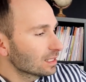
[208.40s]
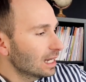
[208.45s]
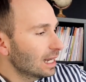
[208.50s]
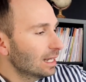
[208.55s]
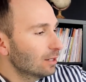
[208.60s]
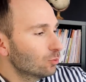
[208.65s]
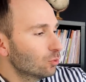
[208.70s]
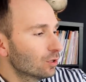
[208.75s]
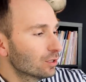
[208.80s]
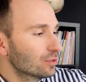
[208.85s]

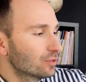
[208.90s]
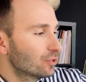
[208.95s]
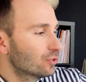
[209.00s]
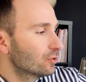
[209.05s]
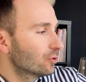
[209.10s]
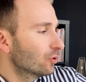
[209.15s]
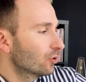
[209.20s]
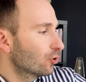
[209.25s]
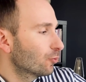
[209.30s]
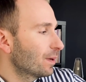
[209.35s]
I want to
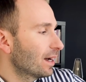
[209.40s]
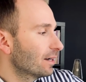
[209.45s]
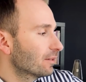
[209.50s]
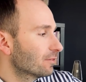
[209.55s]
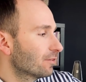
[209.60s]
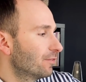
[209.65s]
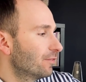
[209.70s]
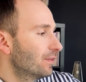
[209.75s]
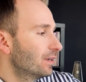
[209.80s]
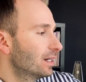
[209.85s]
talk about
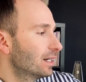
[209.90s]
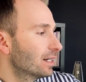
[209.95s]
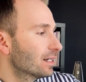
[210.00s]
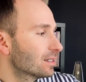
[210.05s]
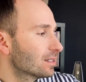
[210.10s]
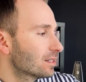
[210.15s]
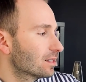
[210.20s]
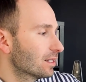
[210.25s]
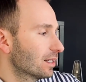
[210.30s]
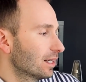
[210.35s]

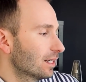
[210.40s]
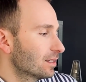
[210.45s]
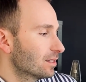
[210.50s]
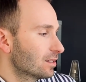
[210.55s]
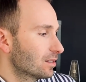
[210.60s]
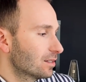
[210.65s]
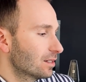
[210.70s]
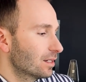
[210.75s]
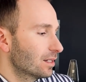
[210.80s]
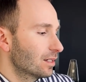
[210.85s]
first
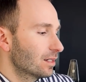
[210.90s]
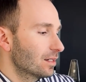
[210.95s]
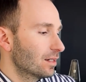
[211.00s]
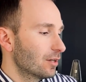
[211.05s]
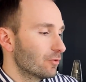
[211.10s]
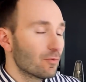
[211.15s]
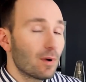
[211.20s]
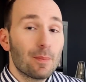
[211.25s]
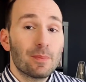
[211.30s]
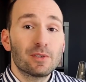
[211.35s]
is the
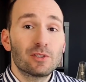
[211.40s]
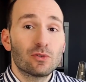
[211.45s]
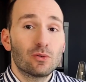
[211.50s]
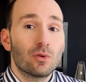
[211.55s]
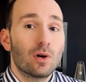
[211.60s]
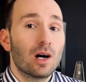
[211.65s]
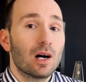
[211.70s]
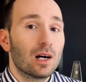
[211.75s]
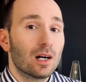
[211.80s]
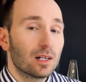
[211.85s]

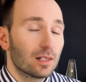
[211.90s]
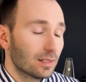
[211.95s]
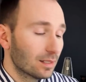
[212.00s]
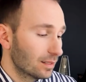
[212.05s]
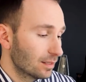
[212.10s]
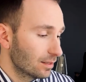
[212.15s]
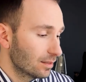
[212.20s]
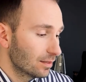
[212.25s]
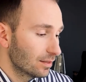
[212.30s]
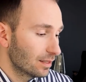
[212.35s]
repertoire
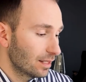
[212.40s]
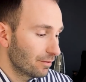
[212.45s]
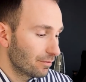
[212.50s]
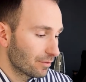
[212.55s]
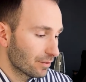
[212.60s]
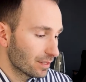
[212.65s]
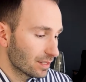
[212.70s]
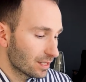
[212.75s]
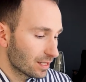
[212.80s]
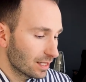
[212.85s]

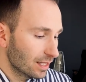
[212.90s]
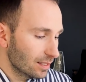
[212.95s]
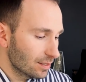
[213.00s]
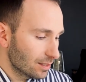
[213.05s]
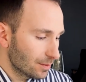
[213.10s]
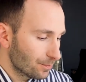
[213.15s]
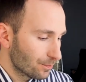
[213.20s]
differences.